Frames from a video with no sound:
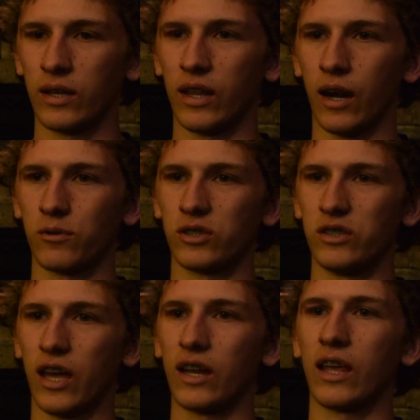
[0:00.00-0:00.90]
that I was
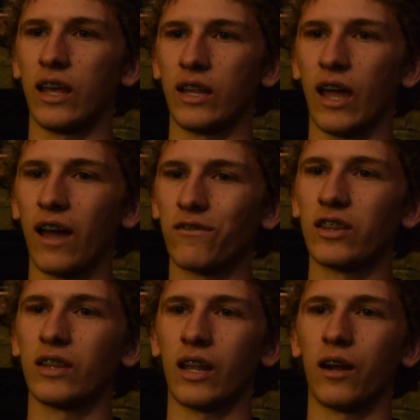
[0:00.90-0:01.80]
dedicating
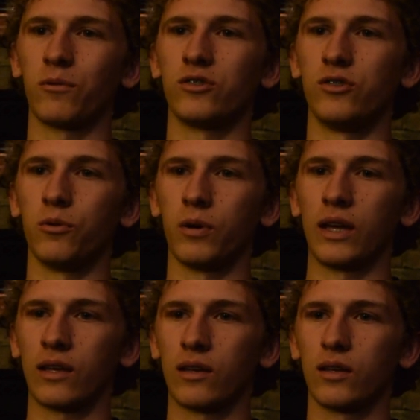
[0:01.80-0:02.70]
everything that I was
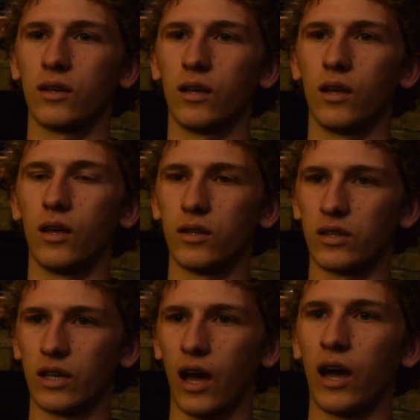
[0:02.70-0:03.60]
doing to
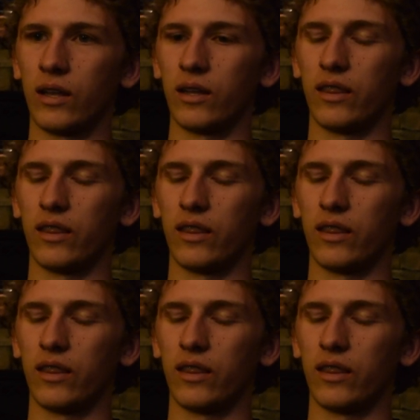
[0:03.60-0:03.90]
God,